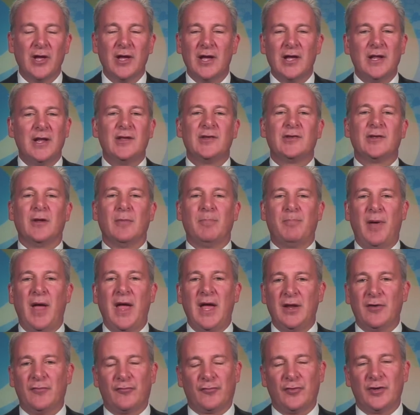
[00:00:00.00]
It isn't a
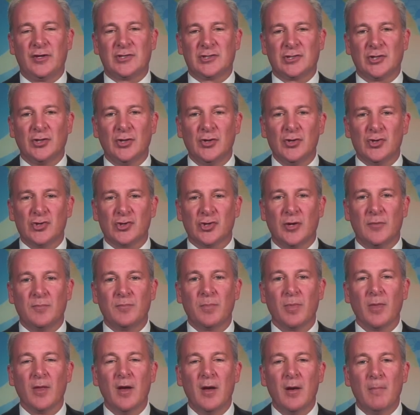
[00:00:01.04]
pain free solution,
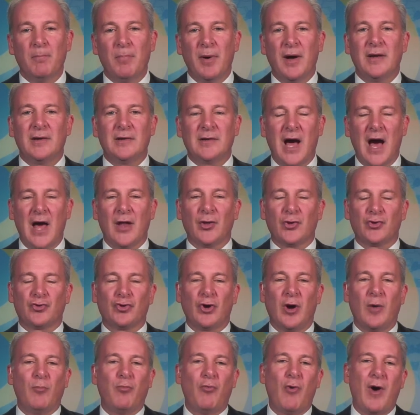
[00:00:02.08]
but Donald
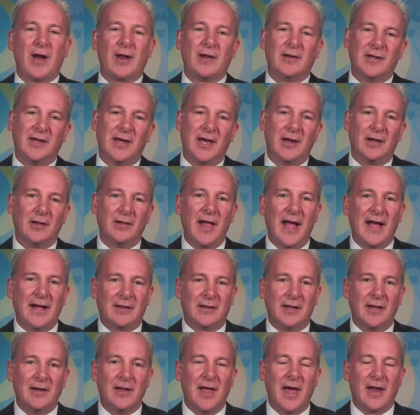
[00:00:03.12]
Trump wanted to get
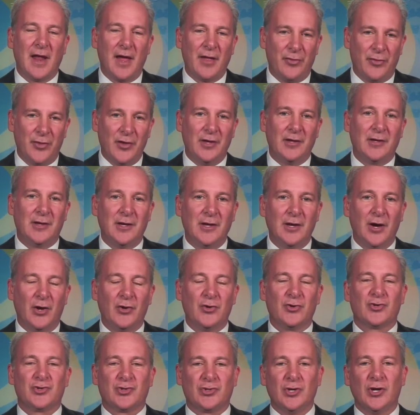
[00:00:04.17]
elected. And I think he
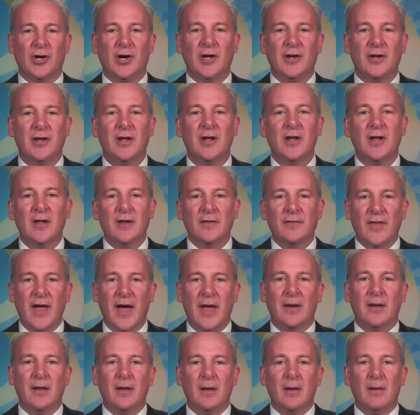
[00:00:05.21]
understood
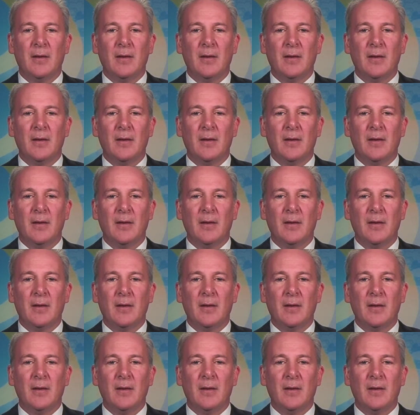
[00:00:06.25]
that